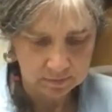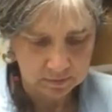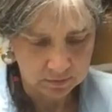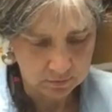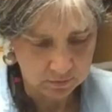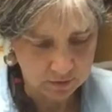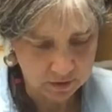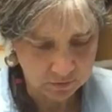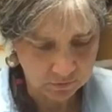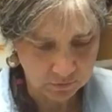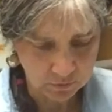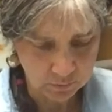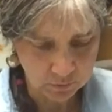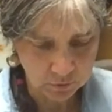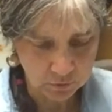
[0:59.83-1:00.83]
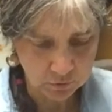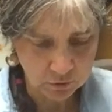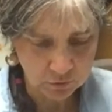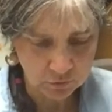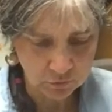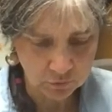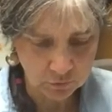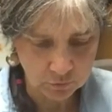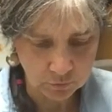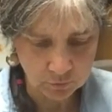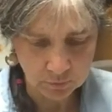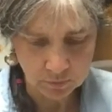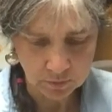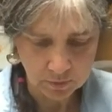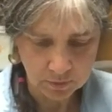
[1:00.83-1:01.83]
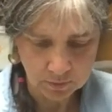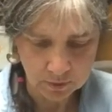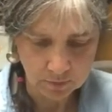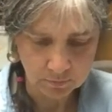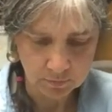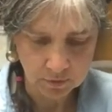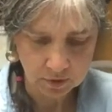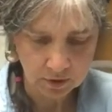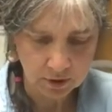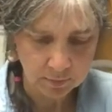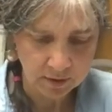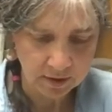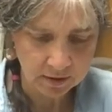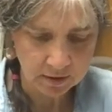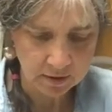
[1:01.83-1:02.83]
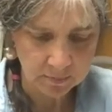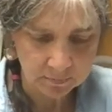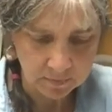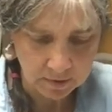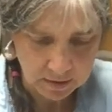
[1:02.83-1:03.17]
Alright, so then we're going to cover the clay back up,